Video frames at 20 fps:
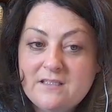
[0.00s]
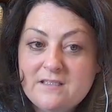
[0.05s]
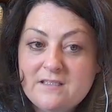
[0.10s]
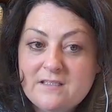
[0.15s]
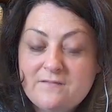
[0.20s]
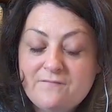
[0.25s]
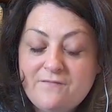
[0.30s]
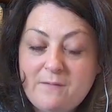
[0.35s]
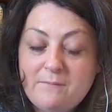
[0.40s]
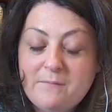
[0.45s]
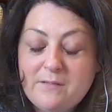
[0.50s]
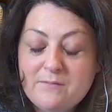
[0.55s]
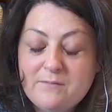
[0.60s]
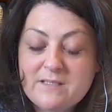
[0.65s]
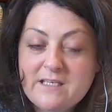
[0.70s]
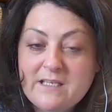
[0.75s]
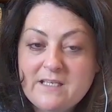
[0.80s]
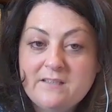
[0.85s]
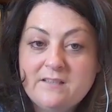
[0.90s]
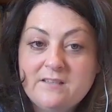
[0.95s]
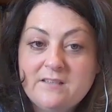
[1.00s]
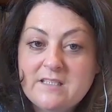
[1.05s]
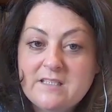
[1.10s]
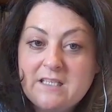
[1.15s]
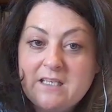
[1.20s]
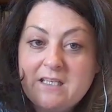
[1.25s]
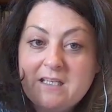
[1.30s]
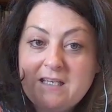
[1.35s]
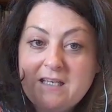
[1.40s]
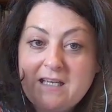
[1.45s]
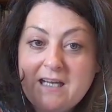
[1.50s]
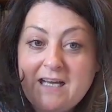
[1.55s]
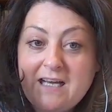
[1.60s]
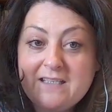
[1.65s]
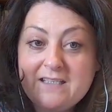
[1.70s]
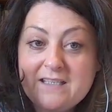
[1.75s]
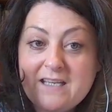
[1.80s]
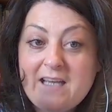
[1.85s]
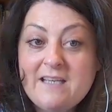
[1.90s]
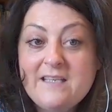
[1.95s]
his family was killed
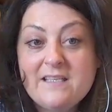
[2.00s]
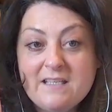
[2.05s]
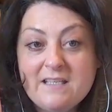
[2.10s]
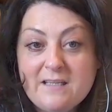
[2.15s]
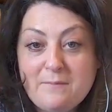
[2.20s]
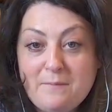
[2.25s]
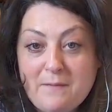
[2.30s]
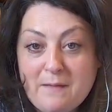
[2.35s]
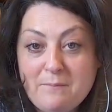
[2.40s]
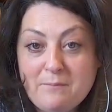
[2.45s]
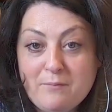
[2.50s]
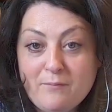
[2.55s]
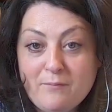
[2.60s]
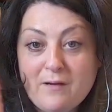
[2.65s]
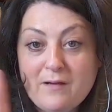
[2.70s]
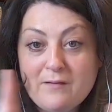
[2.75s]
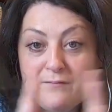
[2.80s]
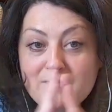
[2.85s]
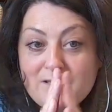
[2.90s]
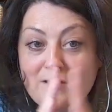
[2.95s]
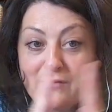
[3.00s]
and ending the paper round.